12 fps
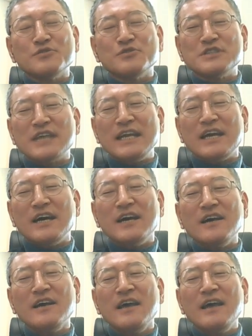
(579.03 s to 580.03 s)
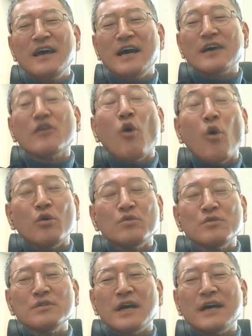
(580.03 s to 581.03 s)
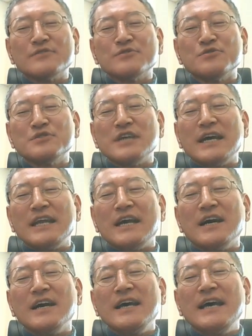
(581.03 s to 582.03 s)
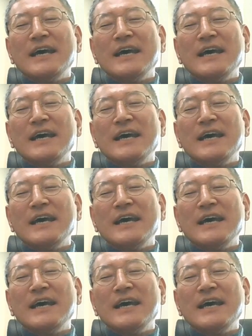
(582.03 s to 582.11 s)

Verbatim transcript: to China, coal to China.